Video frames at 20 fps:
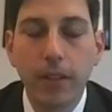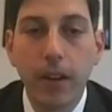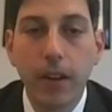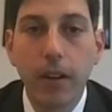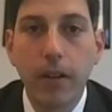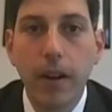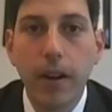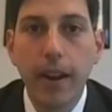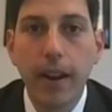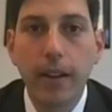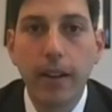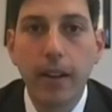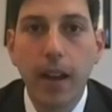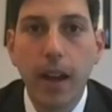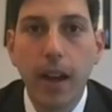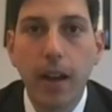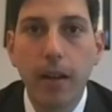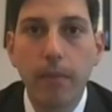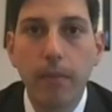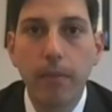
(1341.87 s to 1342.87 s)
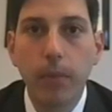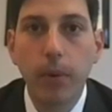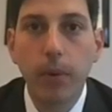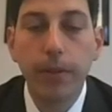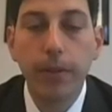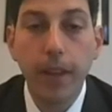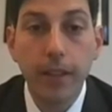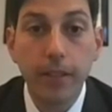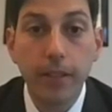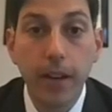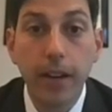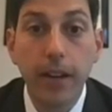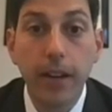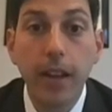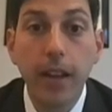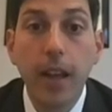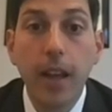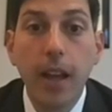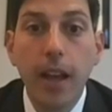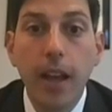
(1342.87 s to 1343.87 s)
All right. Well, thanks, Aaron.
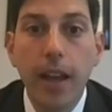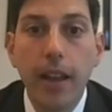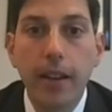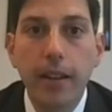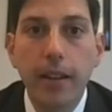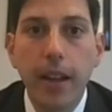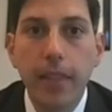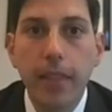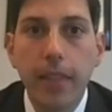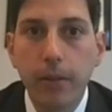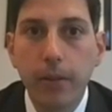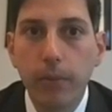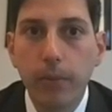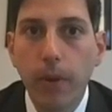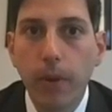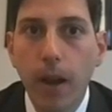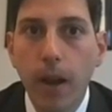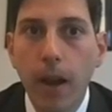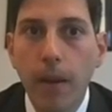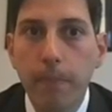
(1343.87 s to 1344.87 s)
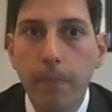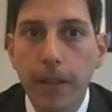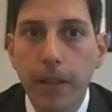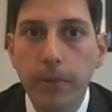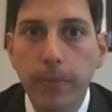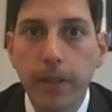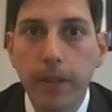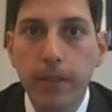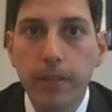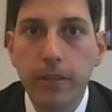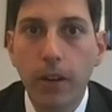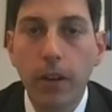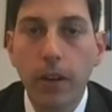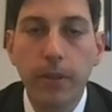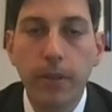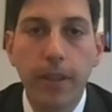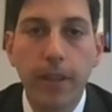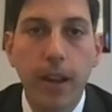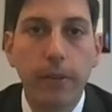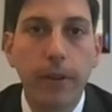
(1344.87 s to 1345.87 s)
And I think best way to start
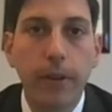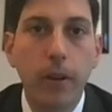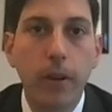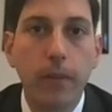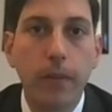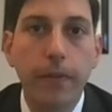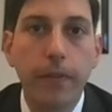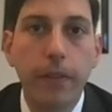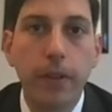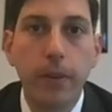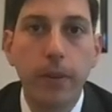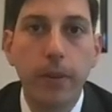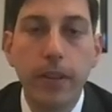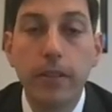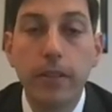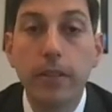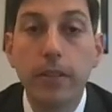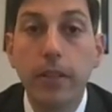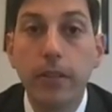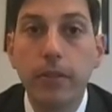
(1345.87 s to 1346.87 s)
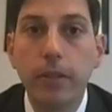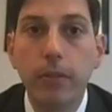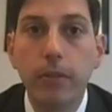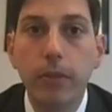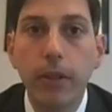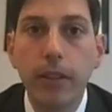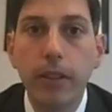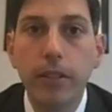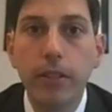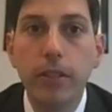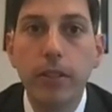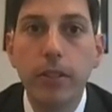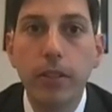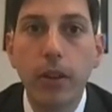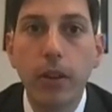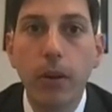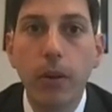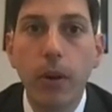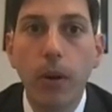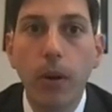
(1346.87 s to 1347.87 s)
with that great overview is to really just
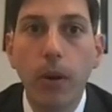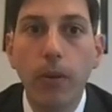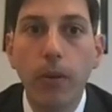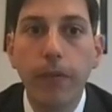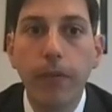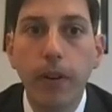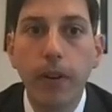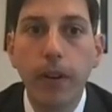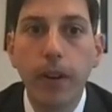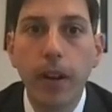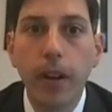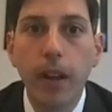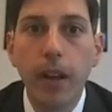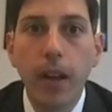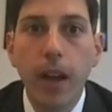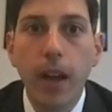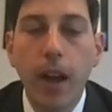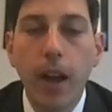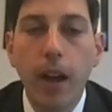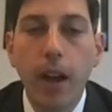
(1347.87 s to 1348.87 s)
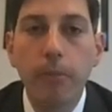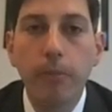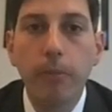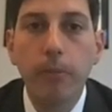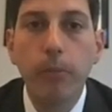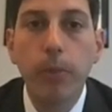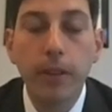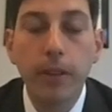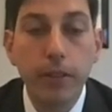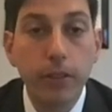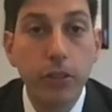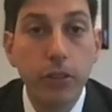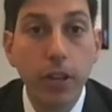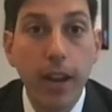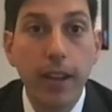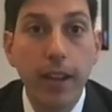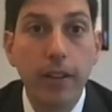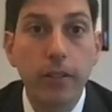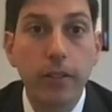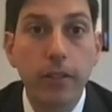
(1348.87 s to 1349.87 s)
go over what
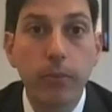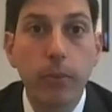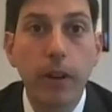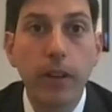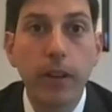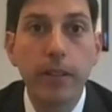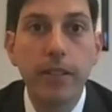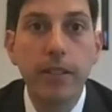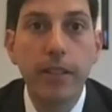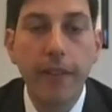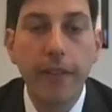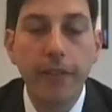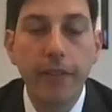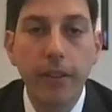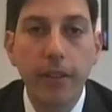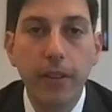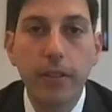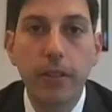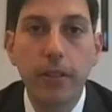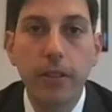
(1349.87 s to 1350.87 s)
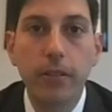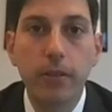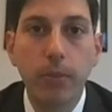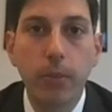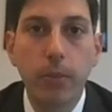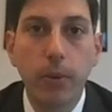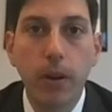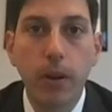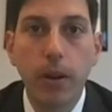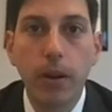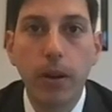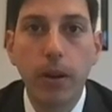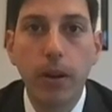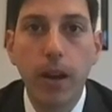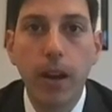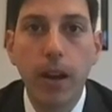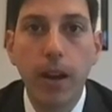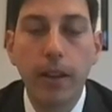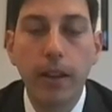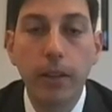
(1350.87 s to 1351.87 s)
changed, what definitions were
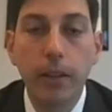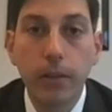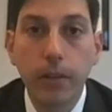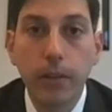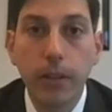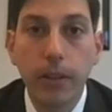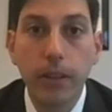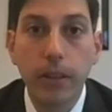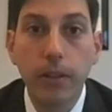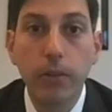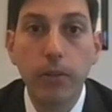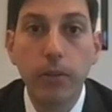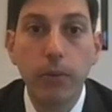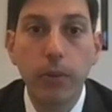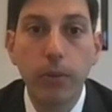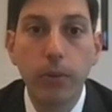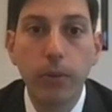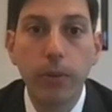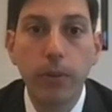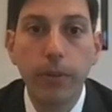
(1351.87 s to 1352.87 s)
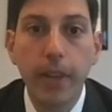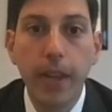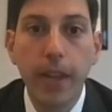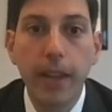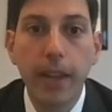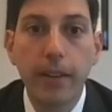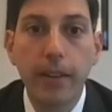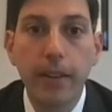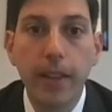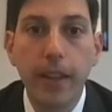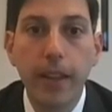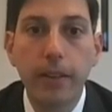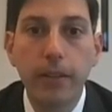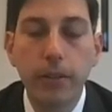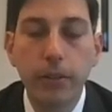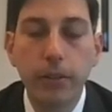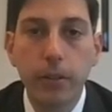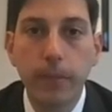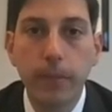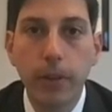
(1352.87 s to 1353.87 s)
included in the new rule that
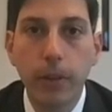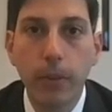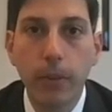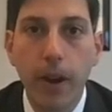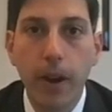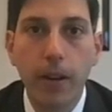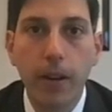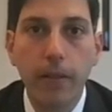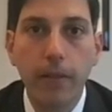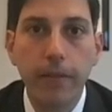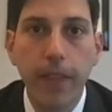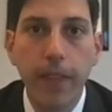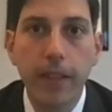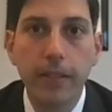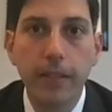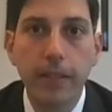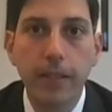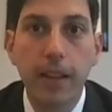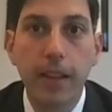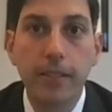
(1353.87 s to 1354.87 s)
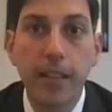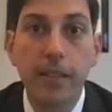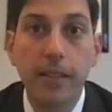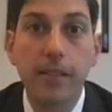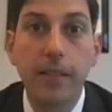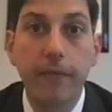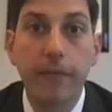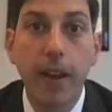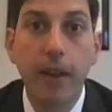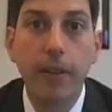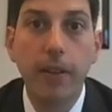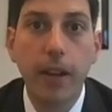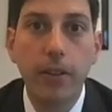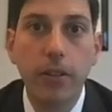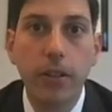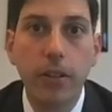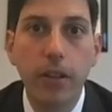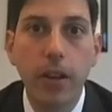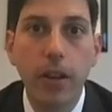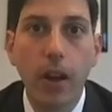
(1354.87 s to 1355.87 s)
you should be aware of. That kind of sets the
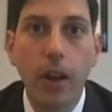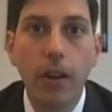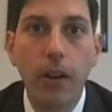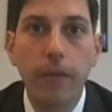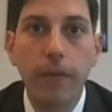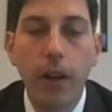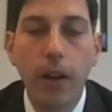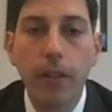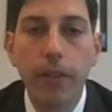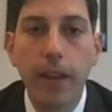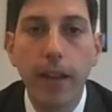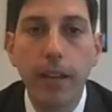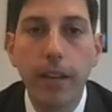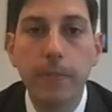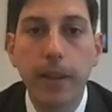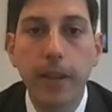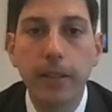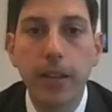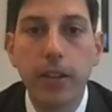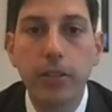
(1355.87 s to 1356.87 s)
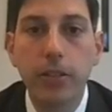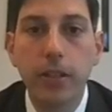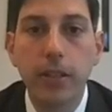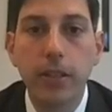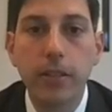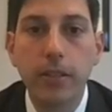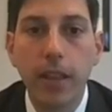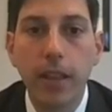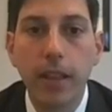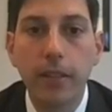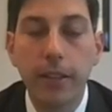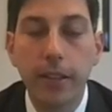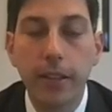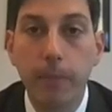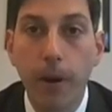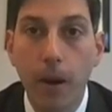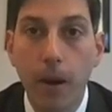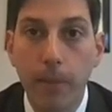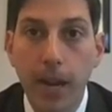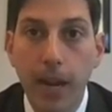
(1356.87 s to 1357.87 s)
foundation of all the expectations that the
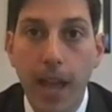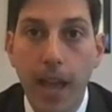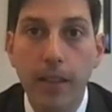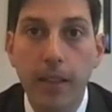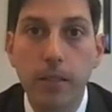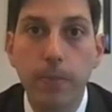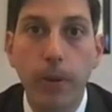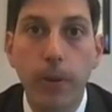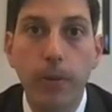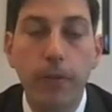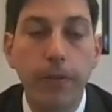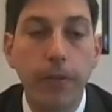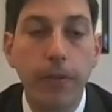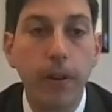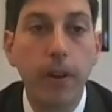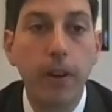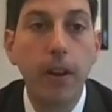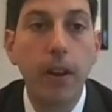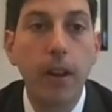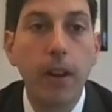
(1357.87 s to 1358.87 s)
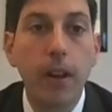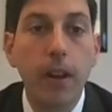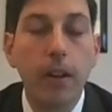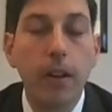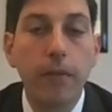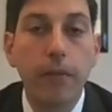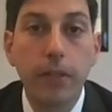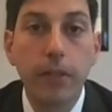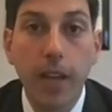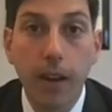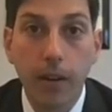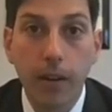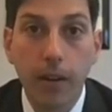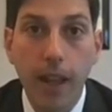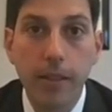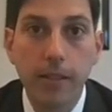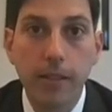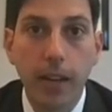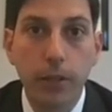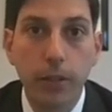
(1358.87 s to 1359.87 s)
department has, both for Title
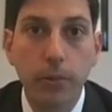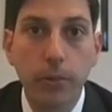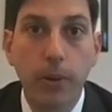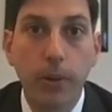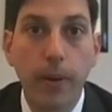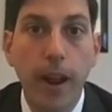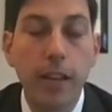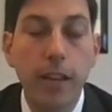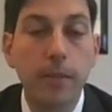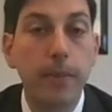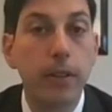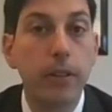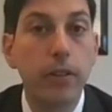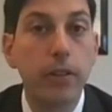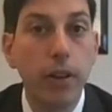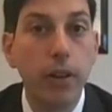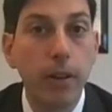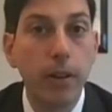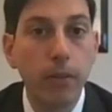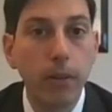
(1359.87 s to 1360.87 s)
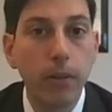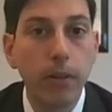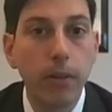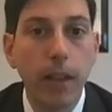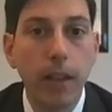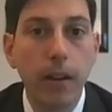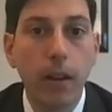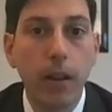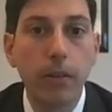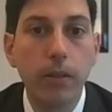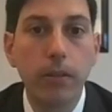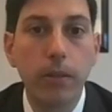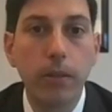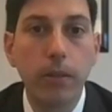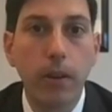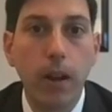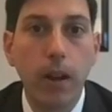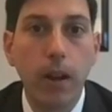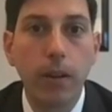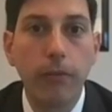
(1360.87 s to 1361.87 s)
IX sexual harassment in general and
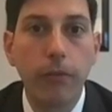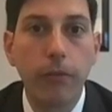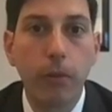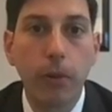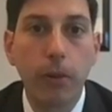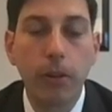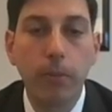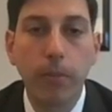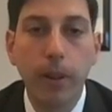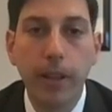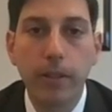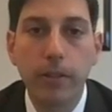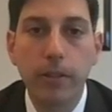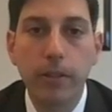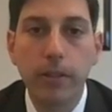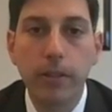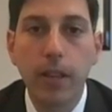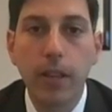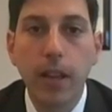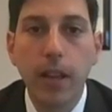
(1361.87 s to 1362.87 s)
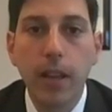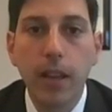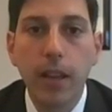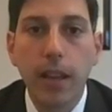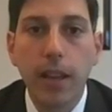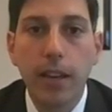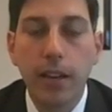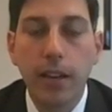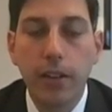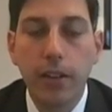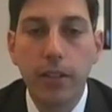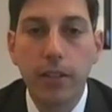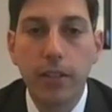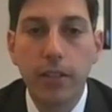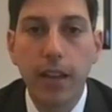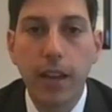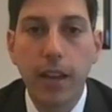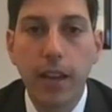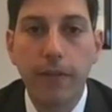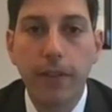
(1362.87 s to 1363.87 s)
also formal complaints. And here you
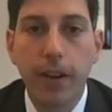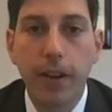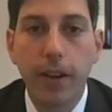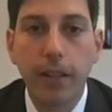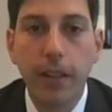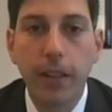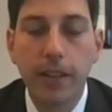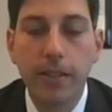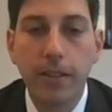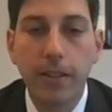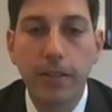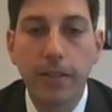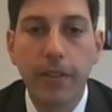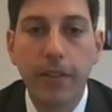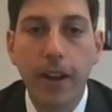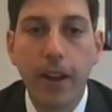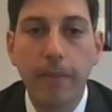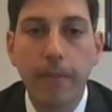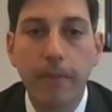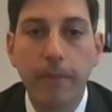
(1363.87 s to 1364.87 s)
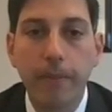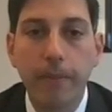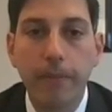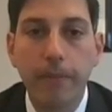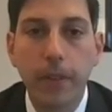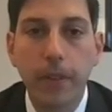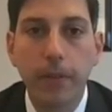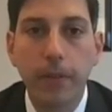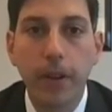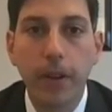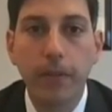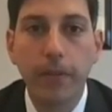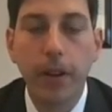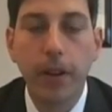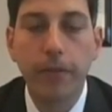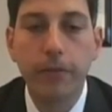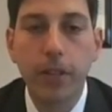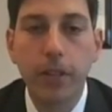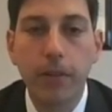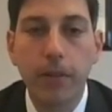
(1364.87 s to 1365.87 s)
see kind of a list of
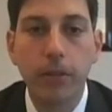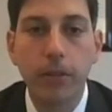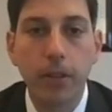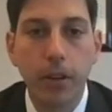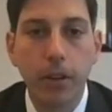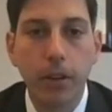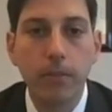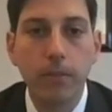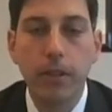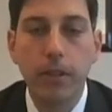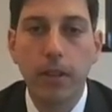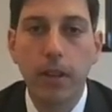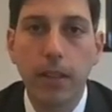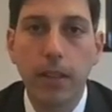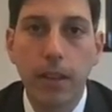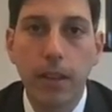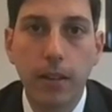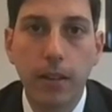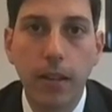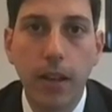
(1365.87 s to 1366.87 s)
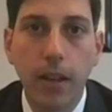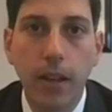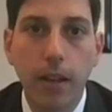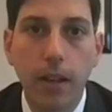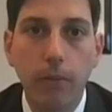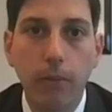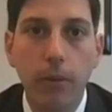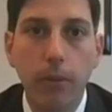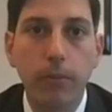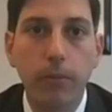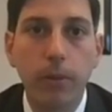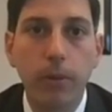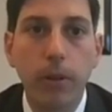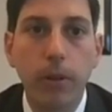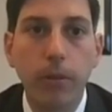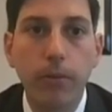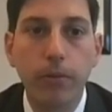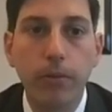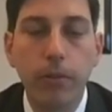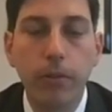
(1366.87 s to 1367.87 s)
general terms, and I think we'll
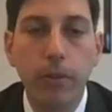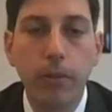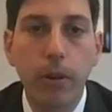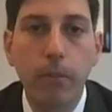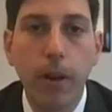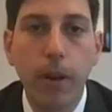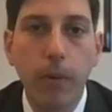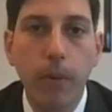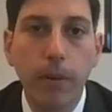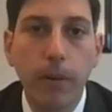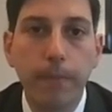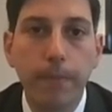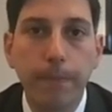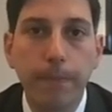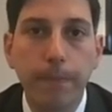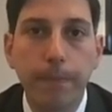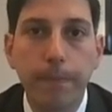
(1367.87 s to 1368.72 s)
go through them one by one.